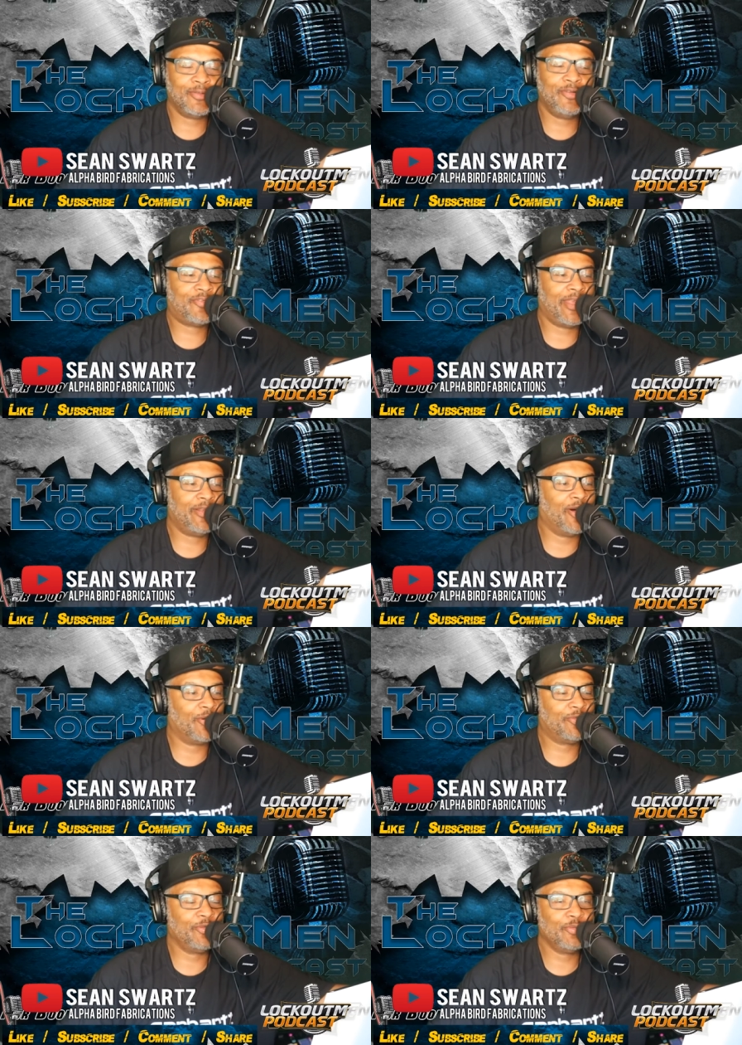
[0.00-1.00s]
You say
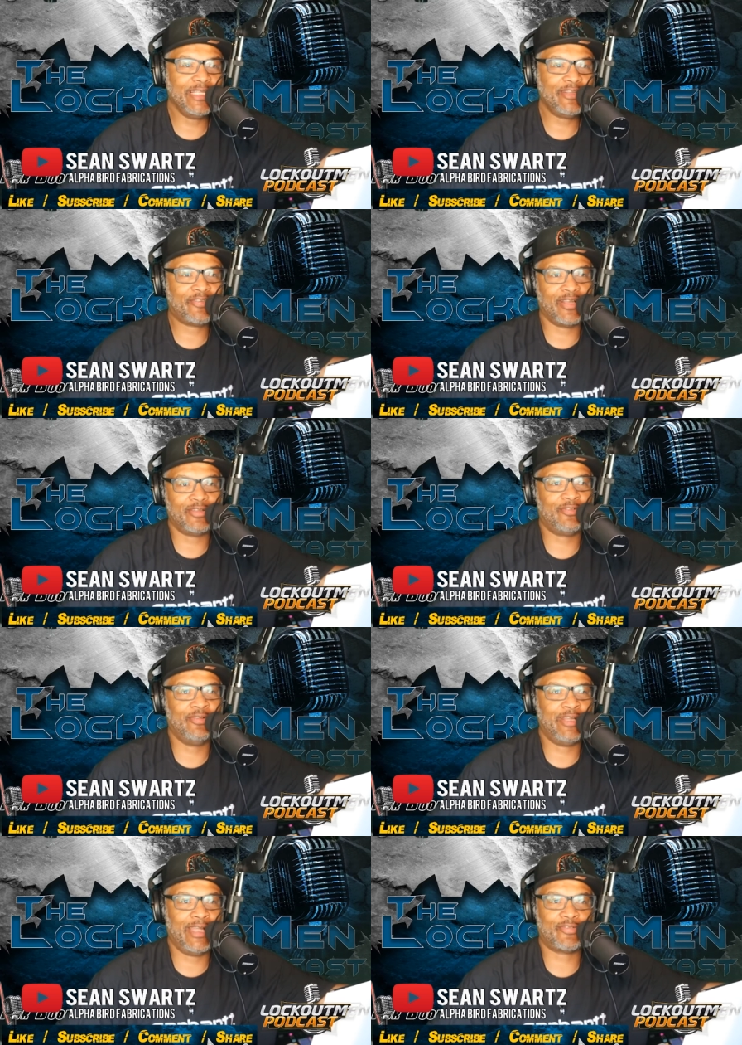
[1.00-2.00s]
don't do not lease do at
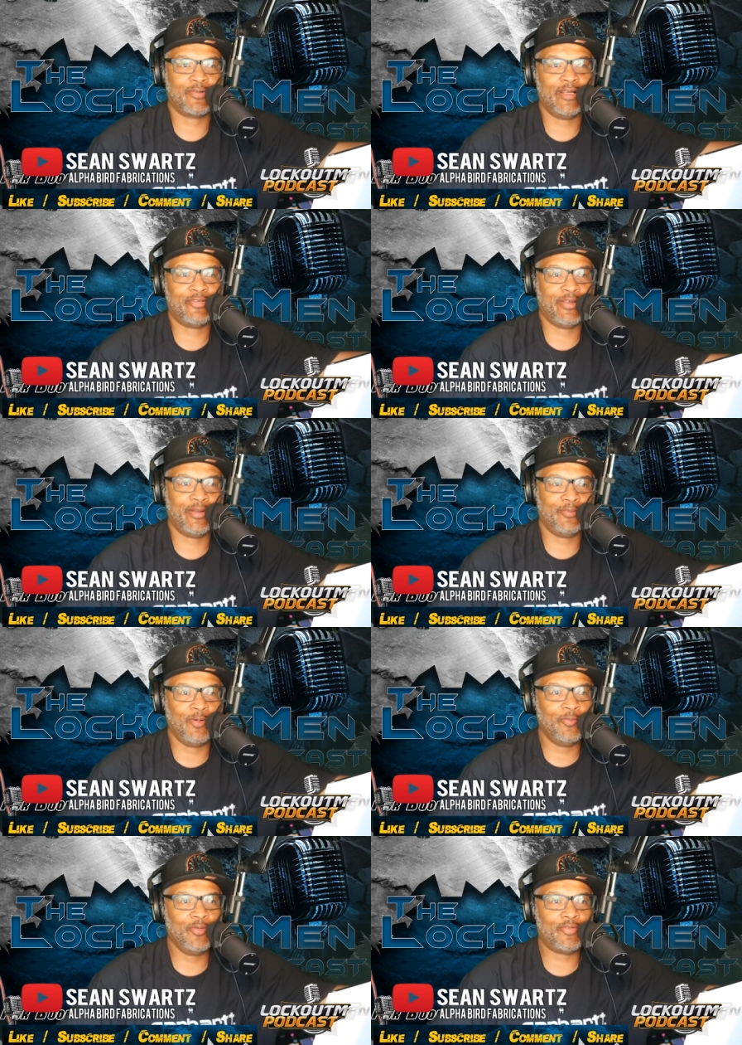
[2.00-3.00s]
at Trans Am.
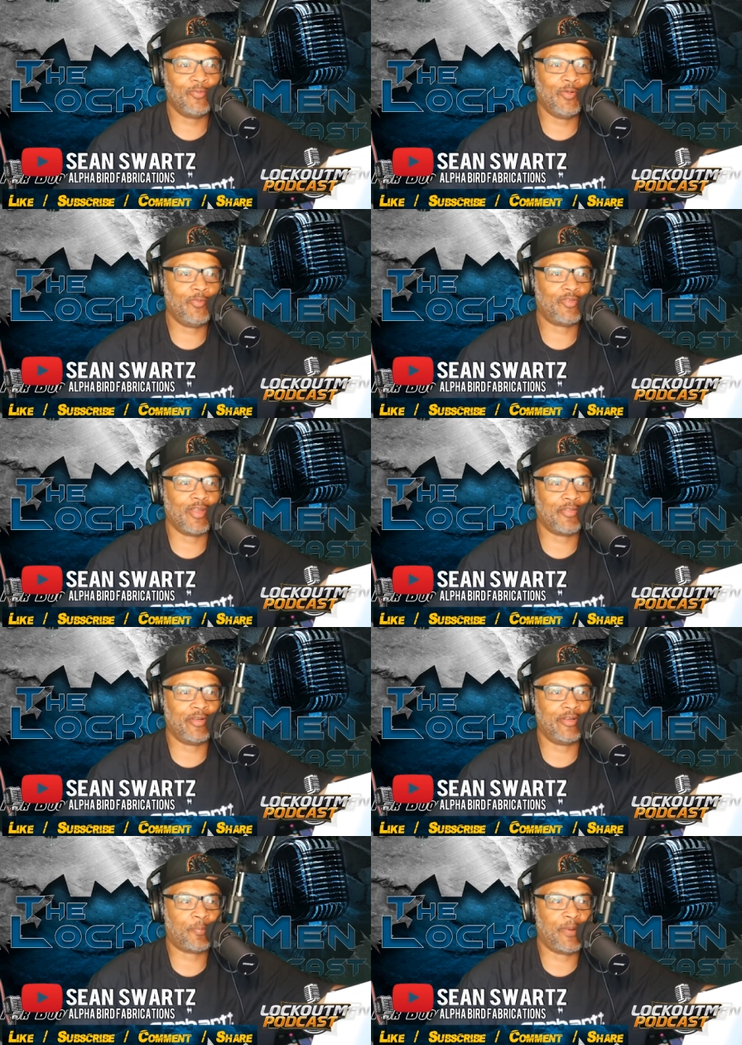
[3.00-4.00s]
What was what was
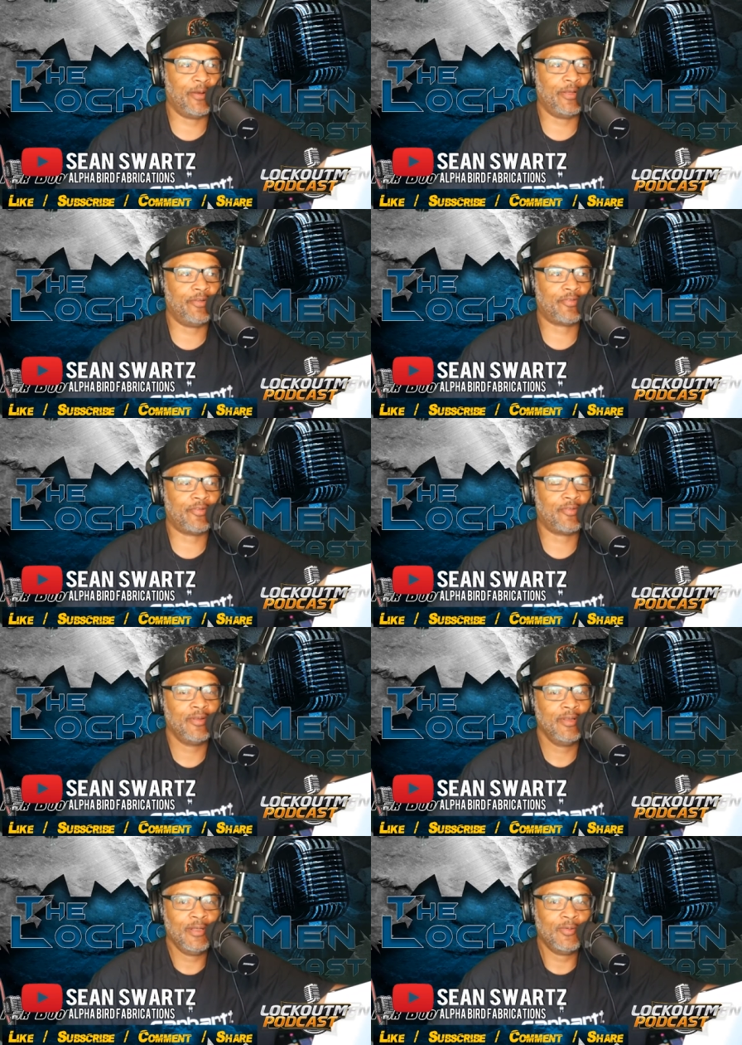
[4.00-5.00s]
other experiences?
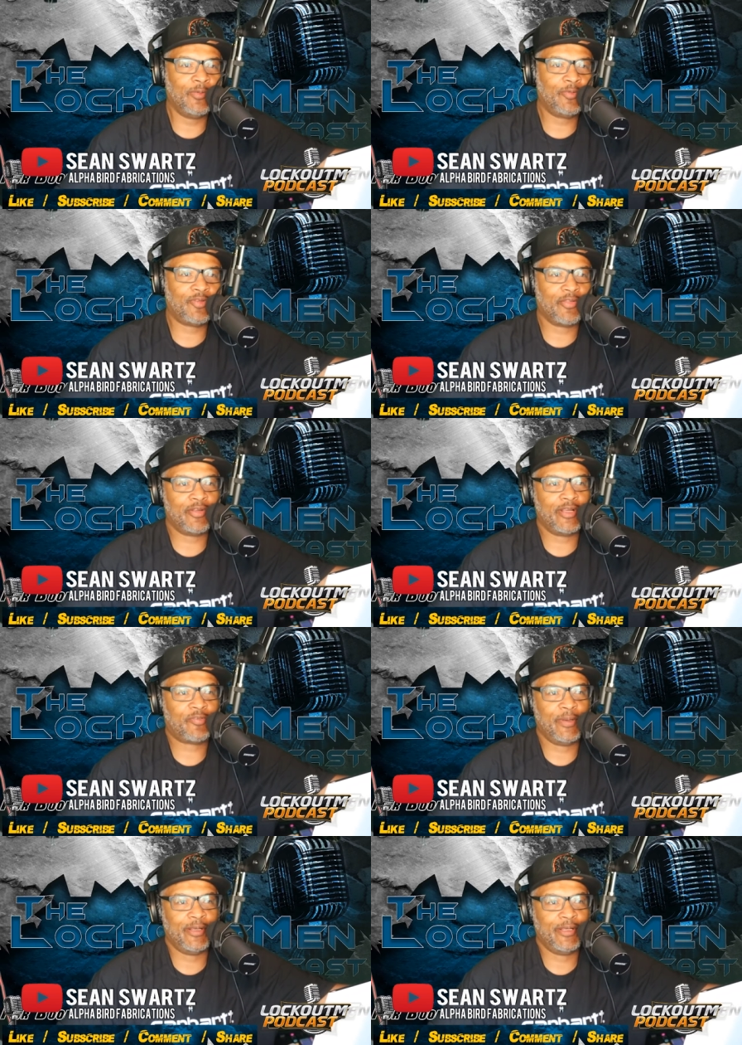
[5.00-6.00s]
What was other
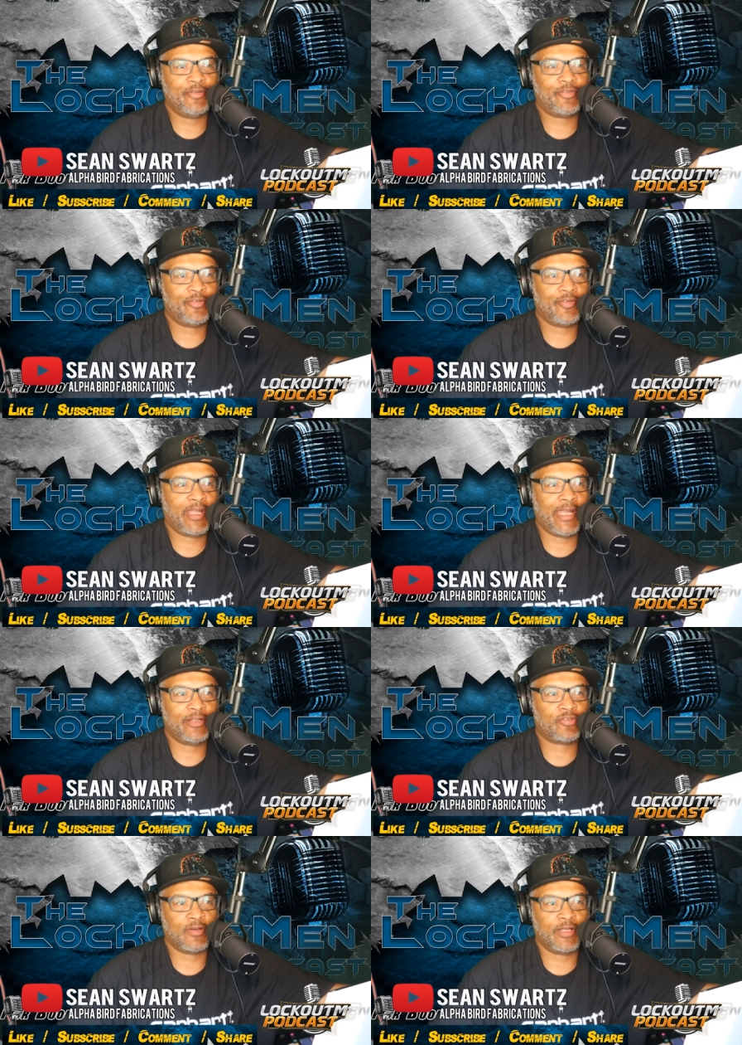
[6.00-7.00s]
experiences
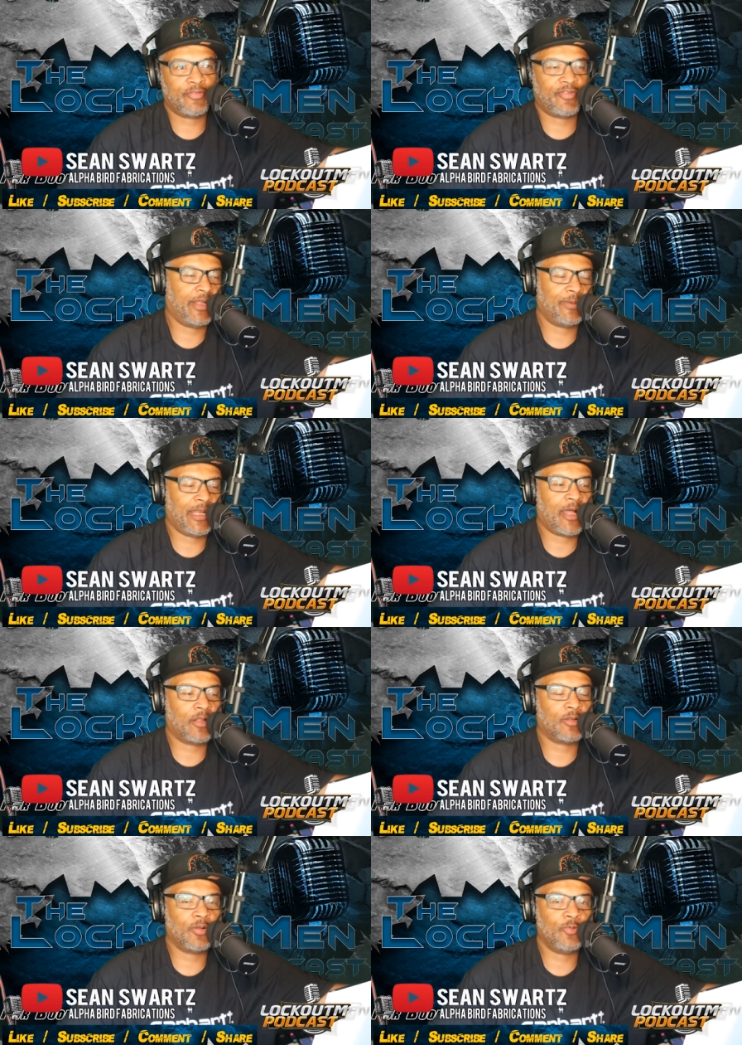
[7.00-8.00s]
at Trans Am, and
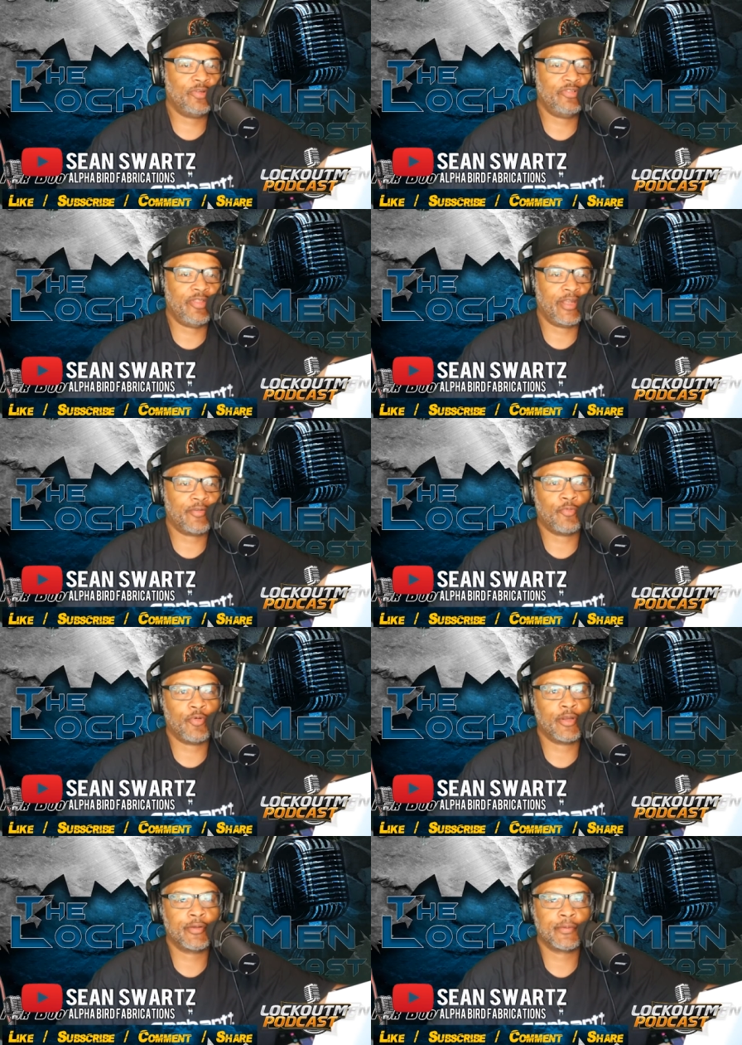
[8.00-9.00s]
how long was you there for?